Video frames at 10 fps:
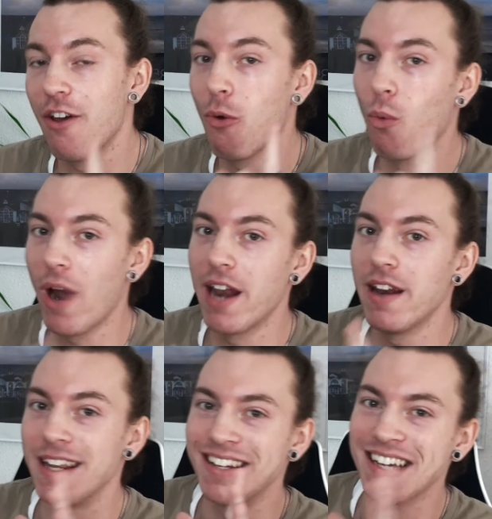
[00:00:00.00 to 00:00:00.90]
When
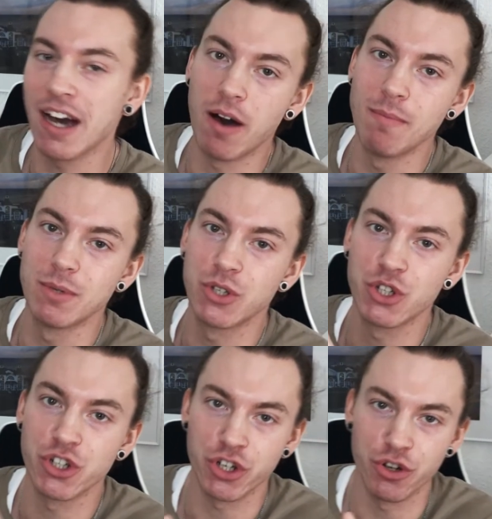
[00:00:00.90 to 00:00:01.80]
it
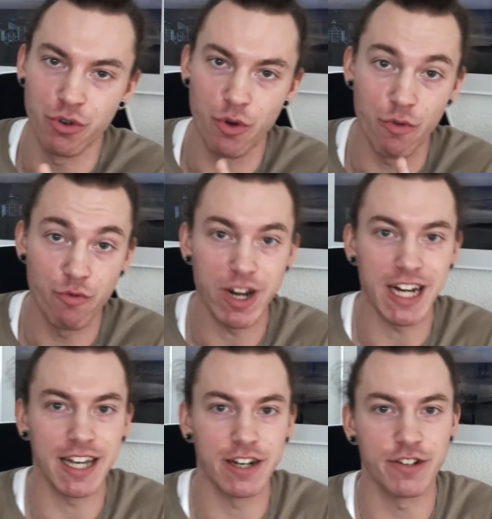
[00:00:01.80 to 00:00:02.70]
comes to
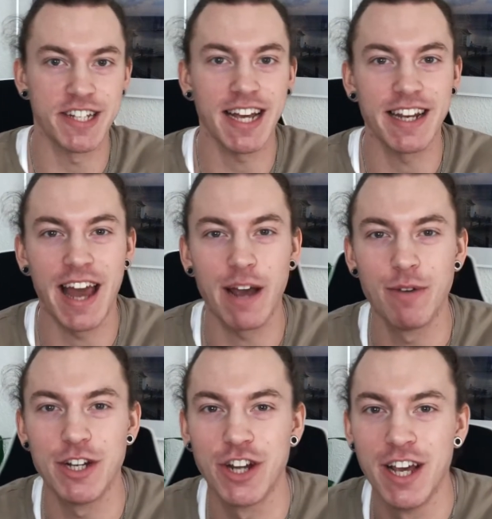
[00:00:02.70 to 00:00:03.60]
reading in your second
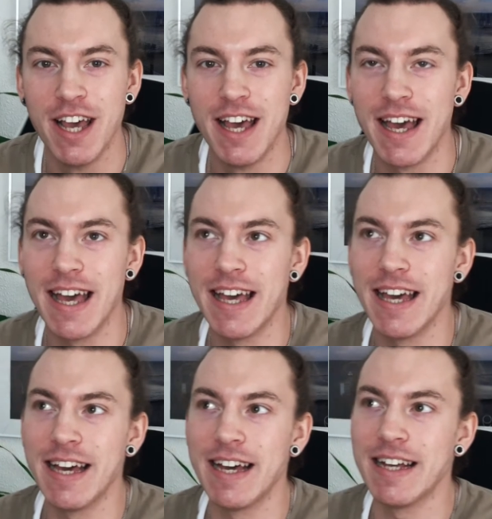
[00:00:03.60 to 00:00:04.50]
language,
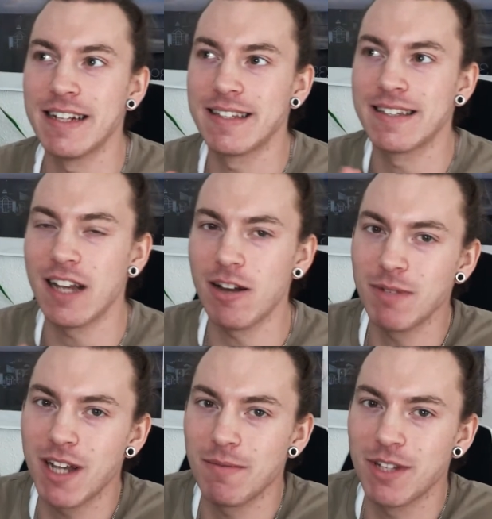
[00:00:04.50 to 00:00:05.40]
it's
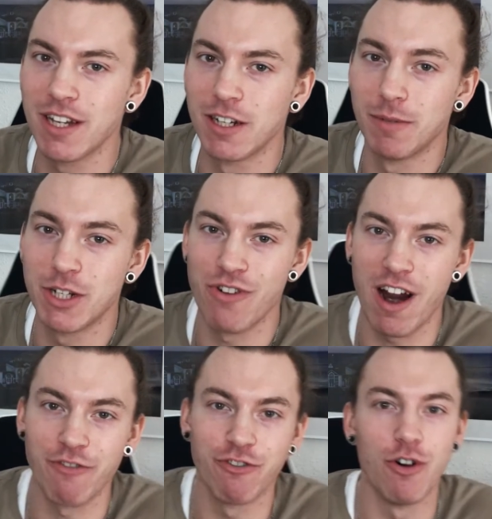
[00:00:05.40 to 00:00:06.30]
sometimes a little bit
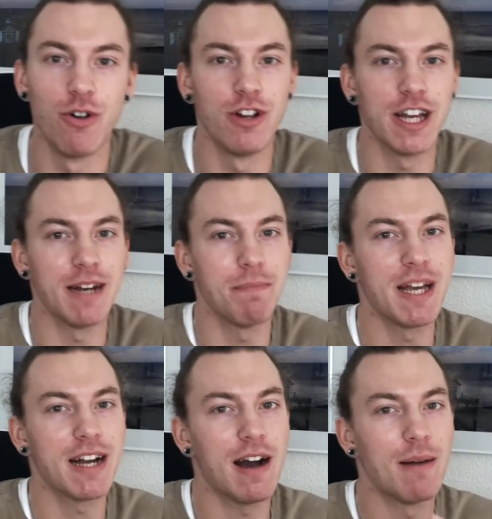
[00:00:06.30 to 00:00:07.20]
dreadful. It
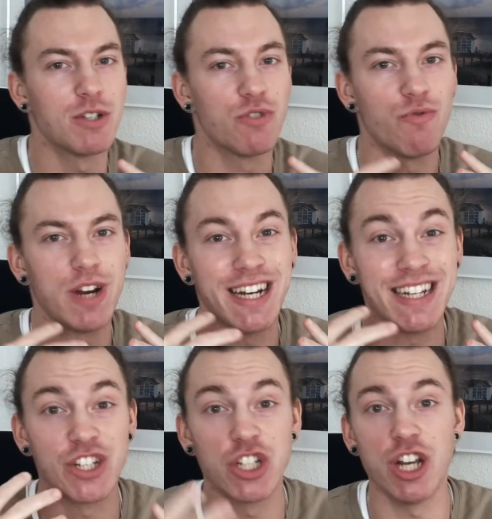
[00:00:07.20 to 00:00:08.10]
becomes
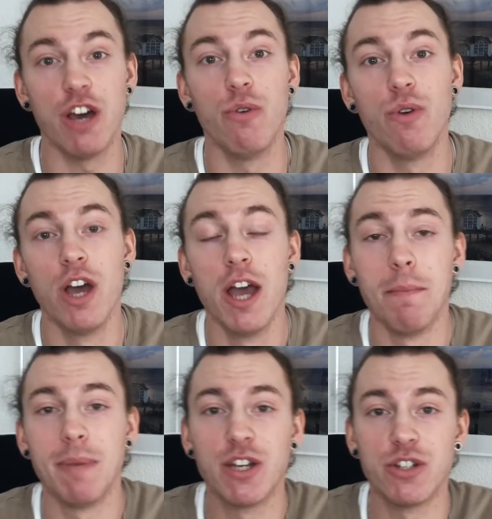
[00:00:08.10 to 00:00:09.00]
really slow
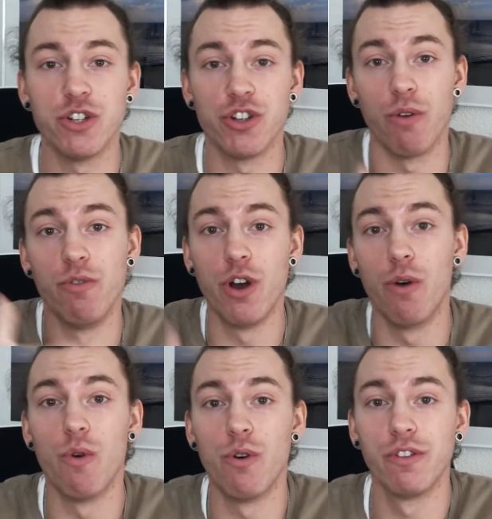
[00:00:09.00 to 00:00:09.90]
because you don't
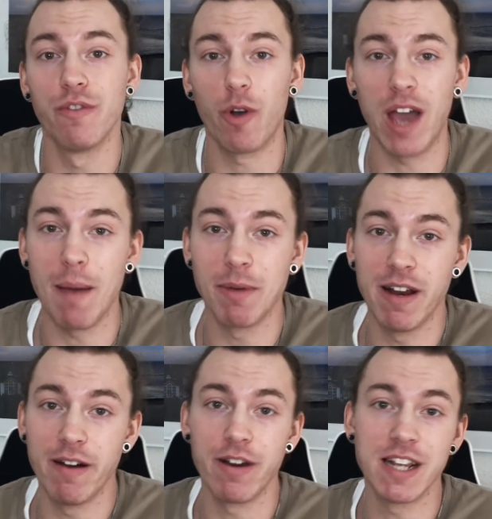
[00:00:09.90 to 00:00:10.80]
know all the
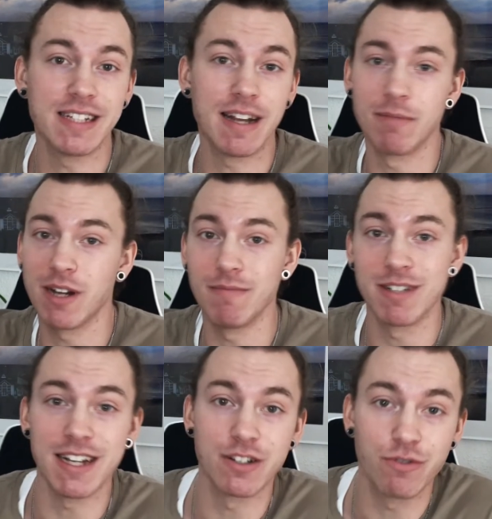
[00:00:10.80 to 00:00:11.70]
vocabulary.
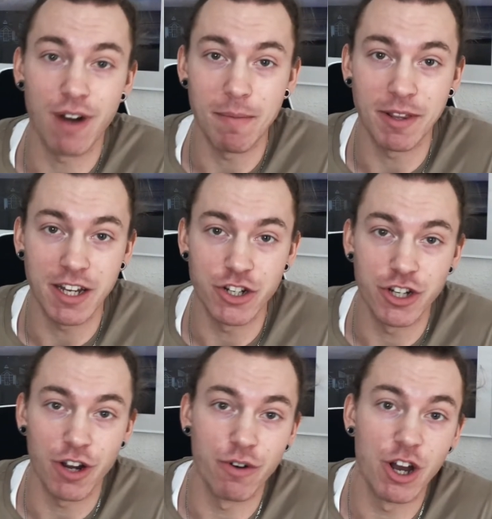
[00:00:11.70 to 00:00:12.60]
Sometimes there's grammar that you
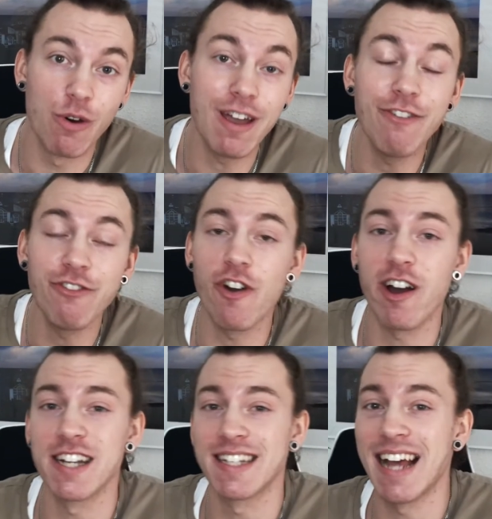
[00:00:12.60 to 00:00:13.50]
don't know if you
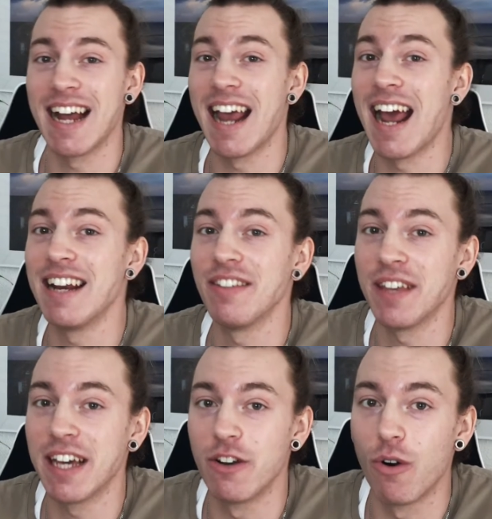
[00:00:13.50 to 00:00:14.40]
understand
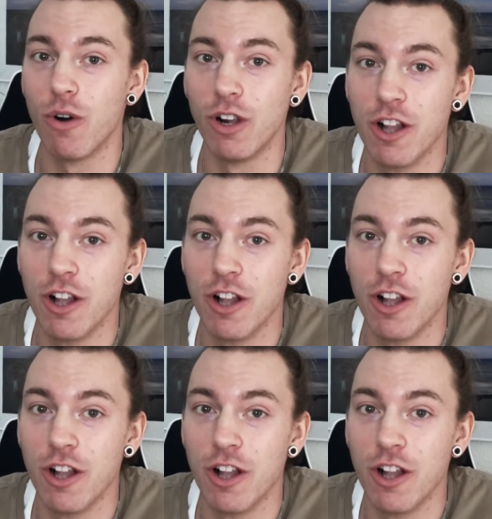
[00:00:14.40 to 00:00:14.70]
anything at all.